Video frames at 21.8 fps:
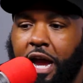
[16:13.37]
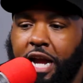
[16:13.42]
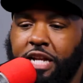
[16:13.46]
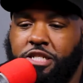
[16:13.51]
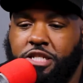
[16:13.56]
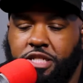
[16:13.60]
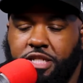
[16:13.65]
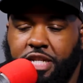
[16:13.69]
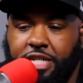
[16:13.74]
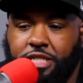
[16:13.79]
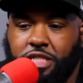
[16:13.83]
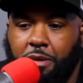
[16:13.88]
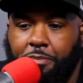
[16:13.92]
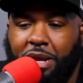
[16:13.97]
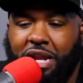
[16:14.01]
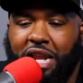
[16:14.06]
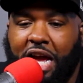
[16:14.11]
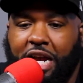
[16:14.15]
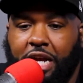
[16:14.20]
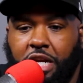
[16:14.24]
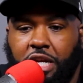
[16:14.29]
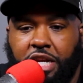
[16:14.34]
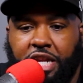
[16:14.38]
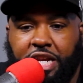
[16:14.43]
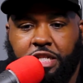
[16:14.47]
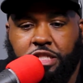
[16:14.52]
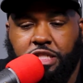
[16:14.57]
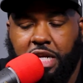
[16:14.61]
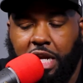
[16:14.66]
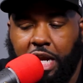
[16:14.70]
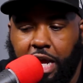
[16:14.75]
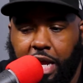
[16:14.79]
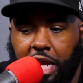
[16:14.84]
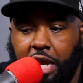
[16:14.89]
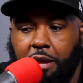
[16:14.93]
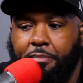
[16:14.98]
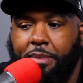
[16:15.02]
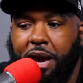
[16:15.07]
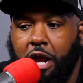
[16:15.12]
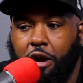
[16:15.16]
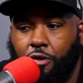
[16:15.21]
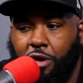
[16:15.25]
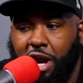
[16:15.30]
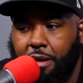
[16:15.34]
It just needs to be like a niche lane.
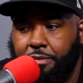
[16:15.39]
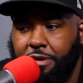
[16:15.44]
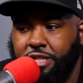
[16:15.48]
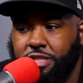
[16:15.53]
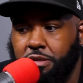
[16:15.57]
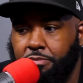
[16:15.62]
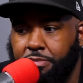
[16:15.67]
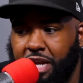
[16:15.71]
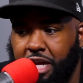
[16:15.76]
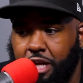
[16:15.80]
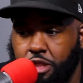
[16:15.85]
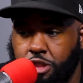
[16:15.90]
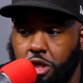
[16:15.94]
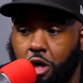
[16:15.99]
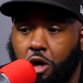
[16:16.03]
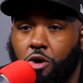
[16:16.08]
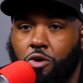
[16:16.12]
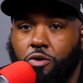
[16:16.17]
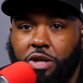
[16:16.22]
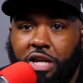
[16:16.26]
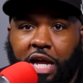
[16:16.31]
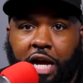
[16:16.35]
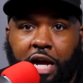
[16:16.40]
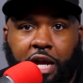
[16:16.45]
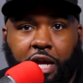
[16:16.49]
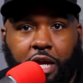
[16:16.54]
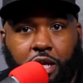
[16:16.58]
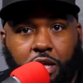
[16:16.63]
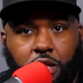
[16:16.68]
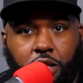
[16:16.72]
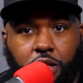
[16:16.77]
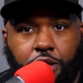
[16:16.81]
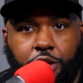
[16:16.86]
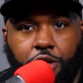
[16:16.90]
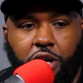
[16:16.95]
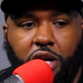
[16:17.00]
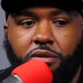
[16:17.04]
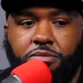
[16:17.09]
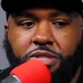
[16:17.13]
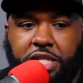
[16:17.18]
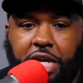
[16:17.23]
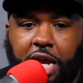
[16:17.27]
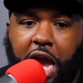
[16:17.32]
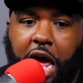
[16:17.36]
Battle rap needs to be in its own lane. You know what
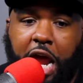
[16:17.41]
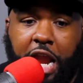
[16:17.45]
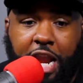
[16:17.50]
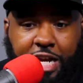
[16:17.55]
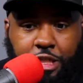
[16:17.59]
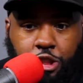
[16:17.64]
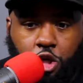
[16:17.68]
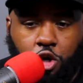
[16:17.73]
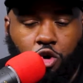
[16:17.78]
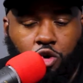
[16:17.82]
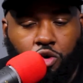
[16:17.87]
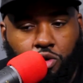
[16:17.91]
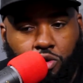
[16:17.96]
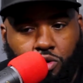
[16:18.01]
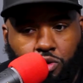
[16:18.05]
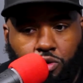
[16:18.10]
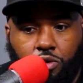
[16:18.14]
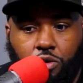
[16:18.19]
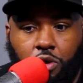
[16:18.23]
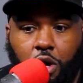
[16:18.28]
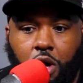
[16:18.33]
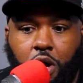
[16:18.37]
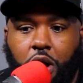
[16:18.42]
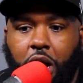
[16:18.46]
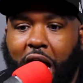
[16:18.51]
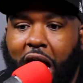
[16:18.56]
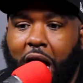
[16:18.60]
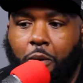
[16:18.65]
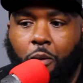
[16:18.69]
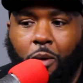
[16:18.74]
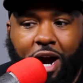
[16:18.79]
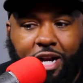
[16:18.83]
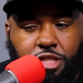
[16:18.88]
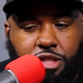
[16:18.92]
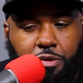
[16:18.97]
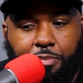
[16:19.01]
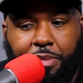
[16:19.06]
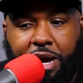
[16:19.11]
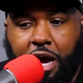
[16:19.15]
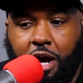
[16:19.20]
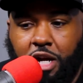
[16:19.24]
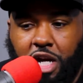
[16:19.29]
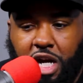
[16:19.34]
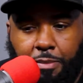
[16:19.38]
I'm saying? And that's cool. I watch a
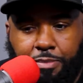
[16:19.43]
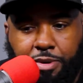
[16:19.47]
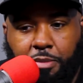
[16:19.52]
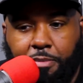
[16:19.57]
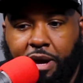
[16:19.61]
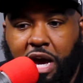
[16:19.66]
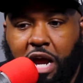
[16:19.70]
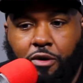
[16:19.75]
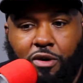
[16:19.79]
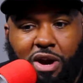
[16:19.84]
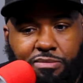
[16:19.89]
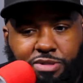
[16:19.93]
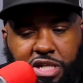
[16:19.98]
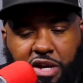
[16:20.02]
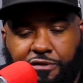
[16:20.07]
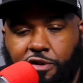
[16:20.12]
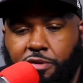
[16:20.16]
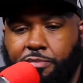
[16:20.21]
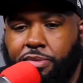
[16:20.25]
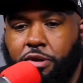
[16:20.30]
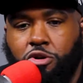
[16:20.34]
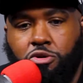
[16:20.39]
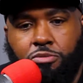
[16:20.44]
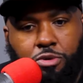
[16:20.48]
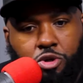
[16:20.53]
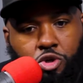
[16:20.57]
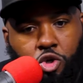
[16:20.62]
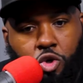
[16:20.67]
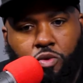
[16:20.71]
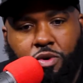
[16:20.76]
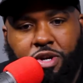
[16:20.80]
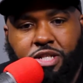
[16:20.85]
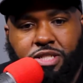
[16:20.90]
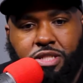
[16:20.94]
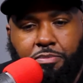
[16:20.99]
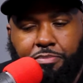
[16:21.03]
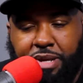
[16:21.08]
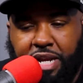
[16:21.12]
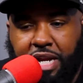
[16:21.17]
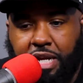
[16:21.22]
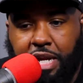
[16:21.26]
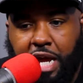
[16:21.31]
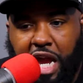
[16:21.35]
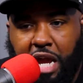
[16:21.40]
couple of battle raps every blue moon when it's a
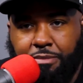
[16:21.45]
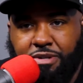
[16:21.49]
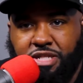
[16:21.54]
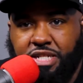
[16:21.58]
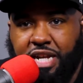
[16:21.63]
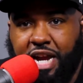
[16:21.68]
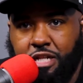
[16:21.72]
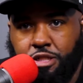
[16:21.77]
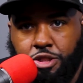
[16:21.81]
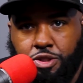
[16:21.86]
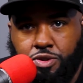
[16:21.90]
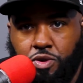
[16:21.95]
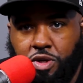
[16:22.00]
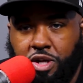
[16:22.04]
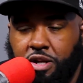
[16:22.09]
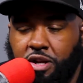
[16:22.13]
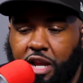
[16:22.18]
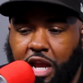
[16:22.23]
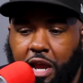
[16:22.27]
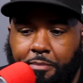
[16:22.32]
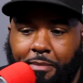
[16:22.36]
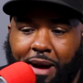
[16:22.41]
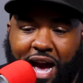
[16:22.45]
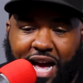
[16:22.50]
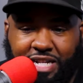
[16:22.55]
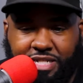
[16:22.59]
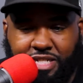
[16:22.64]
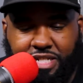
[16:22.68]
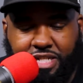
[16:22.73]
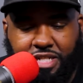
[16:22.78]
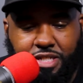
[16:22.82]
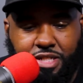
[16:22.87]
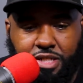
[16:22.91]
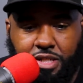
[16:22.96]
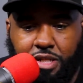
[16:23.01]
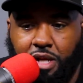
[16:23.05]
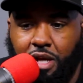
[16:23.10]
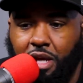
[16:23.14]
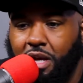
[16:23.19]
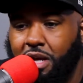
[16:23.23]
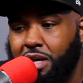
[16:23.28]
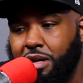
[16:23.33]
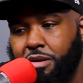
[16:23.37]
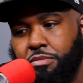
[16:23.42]
big name attached to it. It'll get my attention.
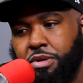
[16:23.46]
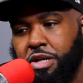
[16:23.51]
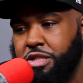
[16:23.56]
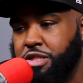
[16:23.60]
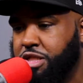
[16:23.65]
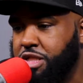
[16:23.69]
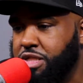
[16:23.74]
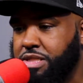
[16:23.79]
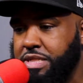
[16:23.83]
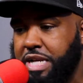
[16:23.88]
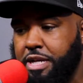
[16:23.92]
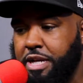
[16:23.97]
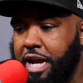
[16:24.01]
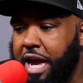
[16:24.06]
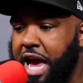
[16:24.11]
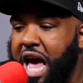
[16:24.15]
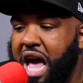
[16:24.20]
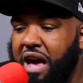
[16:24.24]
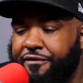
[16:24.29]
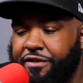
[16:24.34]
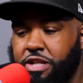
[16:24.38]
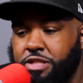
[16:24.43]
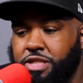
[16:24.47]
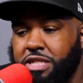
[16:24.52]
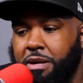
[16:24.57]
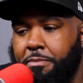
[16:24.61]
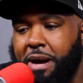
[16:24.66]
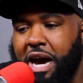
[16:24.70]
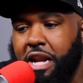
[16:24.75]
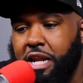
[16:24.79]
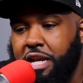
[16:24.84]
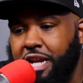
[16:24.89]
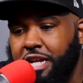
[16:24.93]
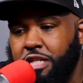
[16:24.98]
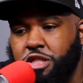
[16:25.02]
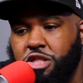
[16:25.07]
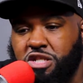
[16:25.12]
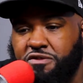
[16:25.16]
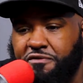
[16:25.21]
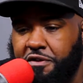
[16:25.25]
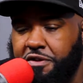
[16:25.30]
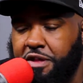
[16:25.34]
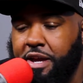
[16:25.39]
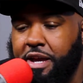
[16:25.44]
But just having somebody in
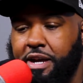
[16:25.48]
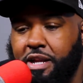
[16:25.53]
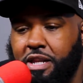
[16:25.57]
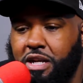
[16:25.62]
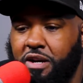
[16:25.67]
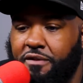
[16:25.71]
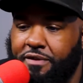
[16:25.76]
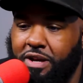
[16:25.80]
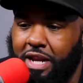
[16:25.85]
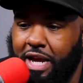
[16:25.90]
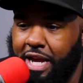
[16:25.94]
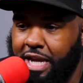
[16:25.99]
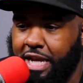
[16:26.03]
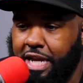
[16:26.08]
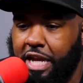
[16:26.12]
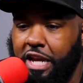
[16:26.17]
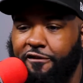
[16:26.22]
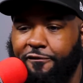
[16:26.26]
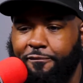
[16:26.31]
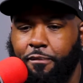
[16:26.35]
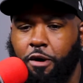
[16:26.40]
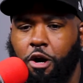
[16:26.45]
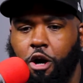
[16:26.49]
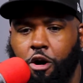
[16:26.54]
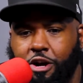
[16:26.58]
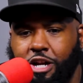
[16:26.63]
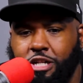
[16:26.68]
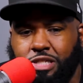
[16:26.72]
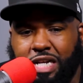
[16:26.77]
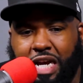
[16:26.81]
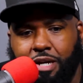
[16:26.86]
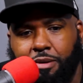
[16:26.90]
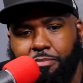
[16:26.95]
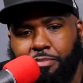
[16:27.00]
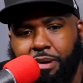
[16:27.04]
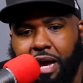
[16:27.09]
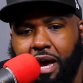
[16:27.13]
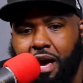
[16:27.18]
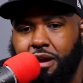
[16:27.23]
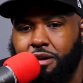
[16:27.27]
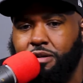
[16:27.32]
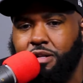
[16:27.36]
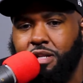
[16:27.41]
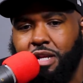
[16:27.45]
just for the hell of it, like Keith Murray tried to
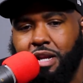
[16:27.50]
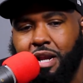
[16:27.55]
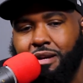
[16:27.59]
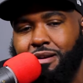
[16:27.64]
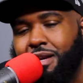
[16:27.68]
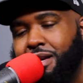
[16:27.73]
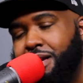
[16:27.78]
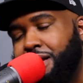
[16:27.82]
battle, and